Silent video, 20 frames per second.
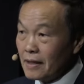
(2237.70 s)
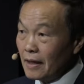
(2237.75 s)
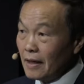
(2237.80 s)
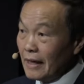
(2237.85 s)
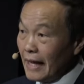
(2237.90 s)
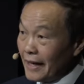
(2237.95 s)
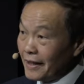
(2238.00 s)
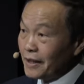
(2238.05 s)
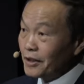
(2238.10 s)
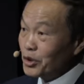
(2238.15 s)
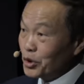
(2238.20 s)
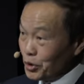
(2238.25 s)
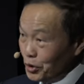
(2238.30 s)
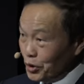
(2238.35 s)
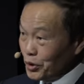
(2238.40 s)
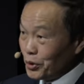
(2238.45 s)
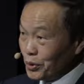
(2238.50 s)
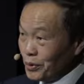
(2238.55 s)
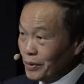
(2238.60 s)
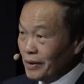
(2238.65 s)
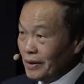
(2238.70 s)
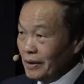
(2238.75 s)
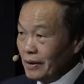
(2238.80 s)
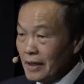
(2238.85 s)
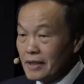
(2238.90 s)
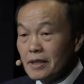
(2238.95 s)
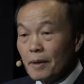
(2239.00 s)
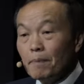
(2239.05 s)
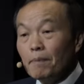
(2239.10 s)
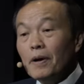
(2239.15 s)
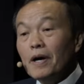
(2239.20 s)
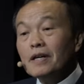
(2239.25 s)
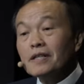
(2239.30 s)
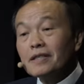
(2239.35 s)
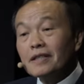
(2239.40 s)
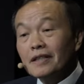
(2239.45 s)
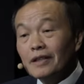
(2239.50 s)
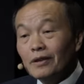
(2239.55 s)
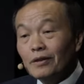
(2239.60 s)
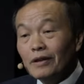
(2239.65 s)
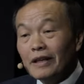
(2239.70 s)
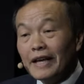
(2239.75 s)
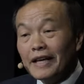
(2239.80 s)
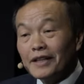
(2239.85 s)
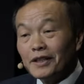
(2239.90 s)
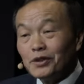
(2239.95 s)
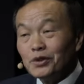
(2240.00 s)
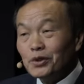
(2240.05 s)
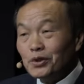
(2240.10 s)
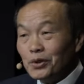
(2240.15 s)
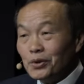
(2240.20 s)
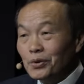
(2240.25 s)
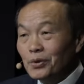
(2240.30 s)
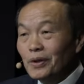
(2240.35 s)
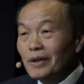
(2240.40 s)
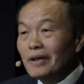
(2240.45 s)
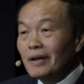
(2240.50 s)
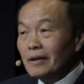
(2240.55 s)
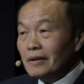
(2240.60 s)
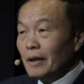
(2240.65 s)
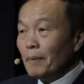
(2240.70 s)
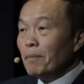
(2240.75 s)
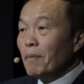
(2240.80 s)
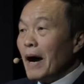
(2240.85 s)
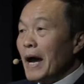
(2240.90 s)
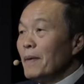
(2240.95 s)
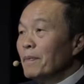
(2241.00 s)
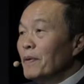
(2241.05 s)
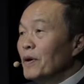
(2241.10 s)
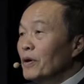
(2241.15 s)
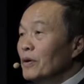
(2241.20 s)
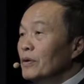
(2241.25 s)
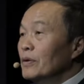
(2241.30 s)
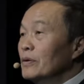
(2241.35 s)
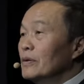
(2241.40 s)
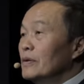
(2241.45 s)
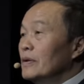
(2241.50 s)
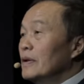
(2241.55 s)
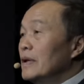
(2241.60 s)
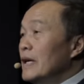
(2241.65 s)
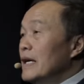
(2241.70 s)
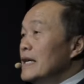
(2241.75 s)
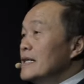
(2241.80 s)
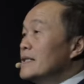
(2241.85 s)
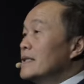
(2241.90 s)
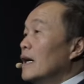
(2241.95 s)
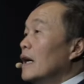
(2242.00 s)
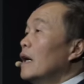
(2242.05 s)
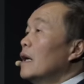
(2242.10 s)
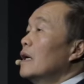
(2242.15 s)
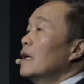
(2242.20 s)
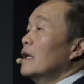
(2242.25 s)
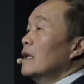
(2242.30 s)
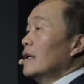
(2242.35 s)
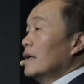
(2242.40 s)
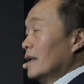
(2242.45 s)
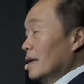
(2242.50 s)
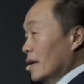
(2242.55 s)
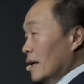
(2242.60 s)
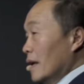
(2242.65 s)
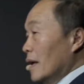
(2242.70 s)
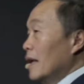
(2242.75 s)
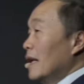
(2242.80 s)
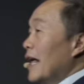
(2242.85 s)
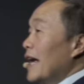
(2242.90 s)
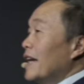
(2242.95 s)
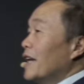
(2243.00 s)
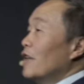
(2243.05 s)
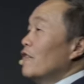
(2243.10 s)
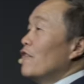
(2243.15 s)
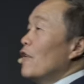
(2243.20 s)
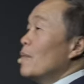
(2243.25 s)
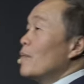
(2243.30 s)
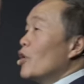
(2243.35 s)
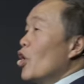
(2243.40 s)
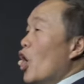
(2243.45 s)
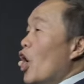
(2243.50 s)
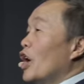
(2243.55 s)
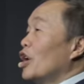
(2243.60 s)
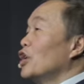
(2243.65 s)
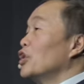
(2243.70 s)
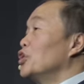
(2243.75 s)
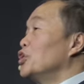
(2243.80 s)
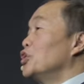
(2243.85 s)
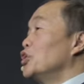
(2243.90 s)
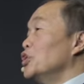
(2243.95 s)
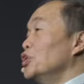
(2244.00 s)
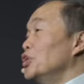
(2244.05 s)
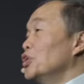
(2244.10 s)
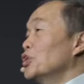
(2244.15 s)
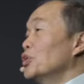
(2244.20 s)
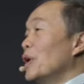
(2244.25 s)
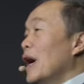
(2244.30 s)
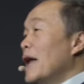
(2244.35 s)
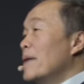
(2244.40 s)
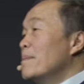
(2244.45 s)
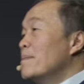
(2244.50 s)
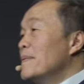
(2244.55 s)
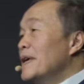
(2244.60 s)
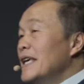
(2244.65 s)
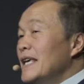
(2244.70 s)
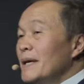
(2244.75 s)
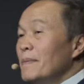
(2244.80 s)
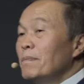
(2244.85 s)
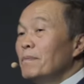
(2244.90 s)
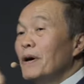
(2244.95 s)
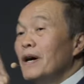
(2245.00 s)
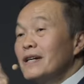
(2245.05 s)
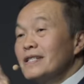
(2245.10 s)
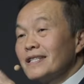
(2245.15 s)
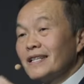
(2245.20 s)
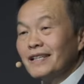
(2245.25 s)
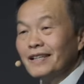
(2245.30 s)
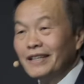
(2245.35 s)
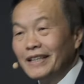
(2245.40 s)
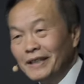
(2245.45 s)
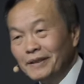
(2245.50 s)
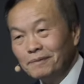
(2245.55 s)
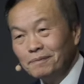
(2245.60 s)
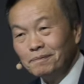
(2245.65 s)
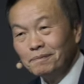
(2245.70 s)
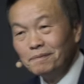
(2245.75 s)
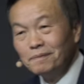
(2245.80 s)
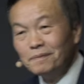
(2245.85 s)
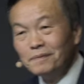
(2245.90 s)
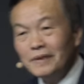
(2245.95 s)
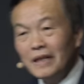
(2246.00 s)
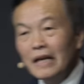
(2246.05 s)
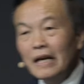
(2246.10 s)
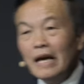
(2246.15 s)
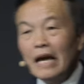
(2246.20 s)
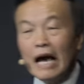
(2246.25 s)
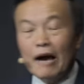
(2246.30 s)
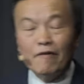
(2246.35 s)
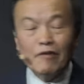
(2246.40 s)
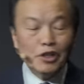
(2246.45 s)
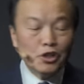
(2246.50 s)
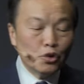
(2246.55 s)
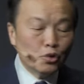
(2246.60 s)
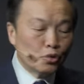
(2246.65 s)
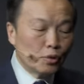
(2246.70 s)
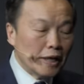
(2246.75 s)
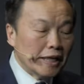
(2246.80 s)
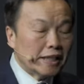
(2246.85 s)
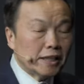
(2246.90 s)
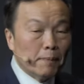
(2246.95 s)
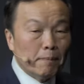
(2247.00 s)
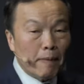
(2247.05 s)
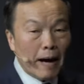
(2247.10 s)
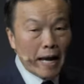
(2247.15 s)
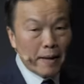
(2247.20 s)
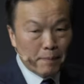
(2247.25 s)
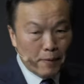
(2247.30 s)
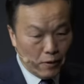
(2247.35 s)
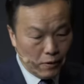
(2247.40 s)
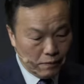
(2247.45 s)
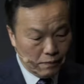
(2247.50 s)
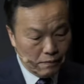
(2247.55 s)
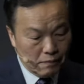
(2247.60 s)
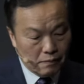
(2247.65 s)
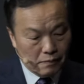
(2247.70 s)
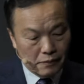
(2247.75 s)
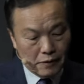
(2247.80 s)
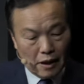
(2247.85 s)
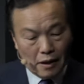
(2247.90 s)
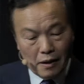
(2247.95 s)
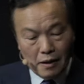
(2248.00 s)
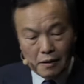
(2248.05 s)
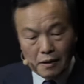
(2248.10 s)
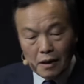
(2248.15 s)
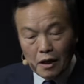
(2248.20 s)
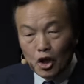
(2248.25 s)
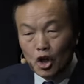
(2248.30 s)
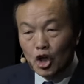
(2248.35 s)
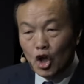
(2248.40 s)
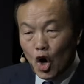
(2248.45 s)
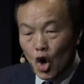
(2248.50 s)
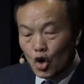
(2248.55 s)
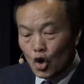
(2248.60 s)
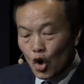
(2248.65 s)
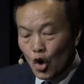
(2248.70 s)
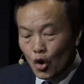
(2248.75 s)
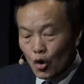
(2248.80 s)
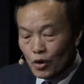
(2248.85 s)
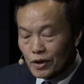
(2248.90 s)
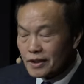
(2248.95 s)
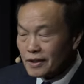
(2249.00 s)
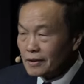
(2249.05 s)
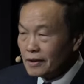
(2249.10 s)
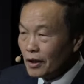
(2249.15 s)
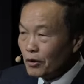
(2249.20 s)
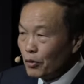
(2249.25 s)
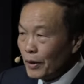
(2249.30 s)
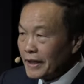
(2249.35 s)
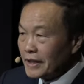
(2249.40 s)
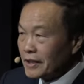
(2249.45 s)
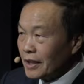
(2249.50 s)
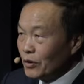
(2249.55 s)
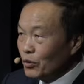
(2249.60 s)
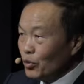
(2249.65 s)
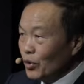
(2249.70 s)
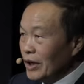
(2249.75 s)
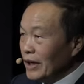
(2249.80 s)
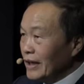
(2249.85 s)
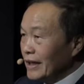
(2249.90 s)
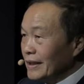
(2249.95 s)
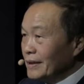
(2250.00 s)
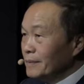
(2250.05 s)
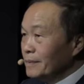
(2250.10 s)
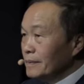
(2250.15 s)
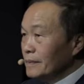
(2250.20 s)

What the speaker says: a letter to you. It's a personal letter to you. The Bible is the letter from God to you and me personally. And when you read the Bible, the logos, the written word,